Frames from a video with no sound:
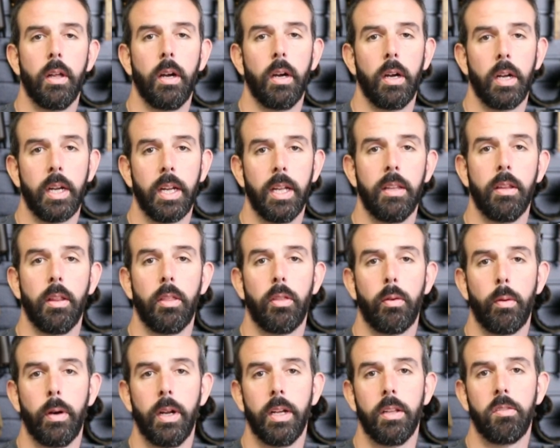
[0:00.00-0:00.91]
again, the
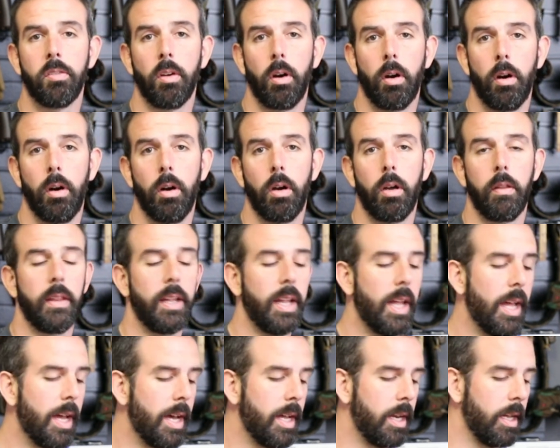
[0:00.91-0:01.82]
threads are on the
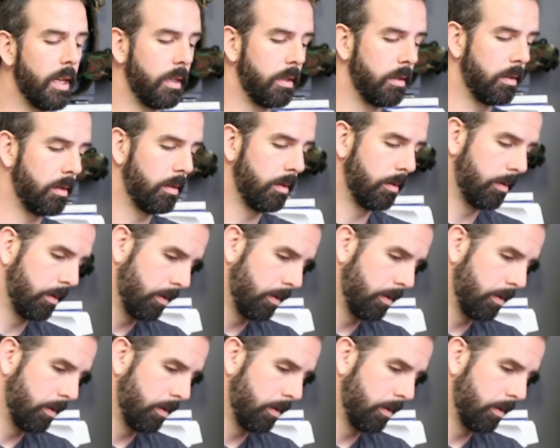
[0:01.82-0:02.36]
head end.